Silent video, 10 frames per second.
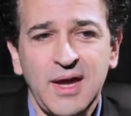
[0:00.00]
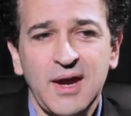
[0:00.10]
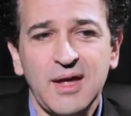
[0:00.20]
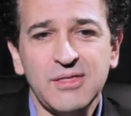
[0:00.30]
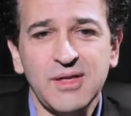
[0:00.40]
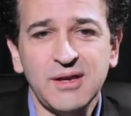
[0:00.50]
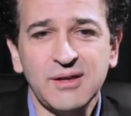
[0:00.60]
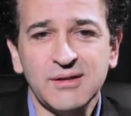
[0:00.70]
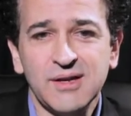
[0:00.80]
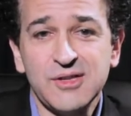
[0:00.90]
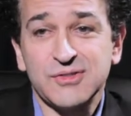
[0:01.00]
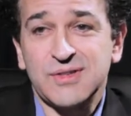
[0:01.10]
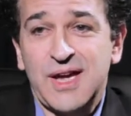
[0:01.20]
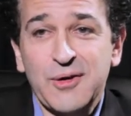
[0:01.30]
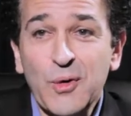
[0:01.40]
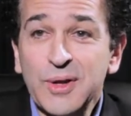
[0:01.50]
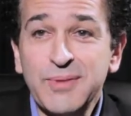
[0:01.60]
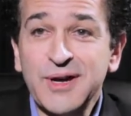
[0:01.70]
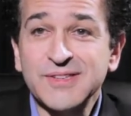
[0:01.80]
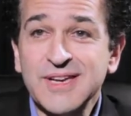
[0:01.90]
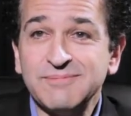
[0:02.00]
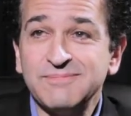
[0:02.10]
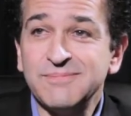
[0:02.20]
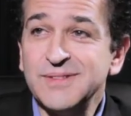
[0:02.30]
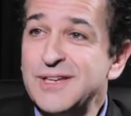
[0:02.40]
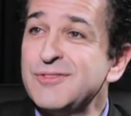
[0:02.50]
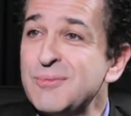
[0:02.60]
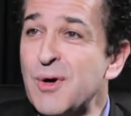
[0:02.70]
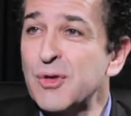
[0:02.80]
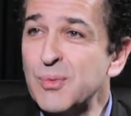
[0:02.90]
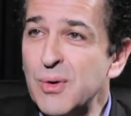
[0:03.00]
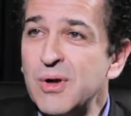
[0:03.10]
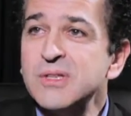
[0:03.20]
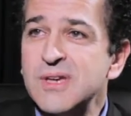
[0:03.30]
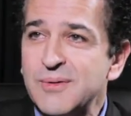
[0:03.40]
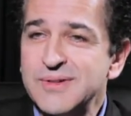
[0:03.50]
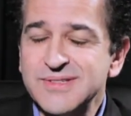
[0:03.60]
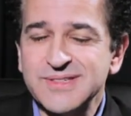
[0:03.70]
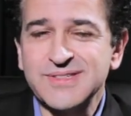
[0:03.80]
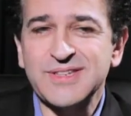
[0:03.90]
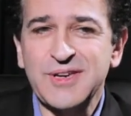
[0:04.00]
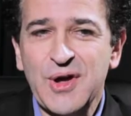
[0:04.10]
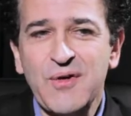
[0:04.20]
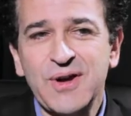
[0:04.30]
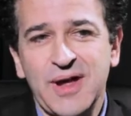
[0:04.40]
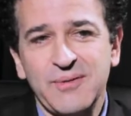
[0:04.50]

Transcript: And I think it's kind of only because I lived in both worlds. I was a CEO and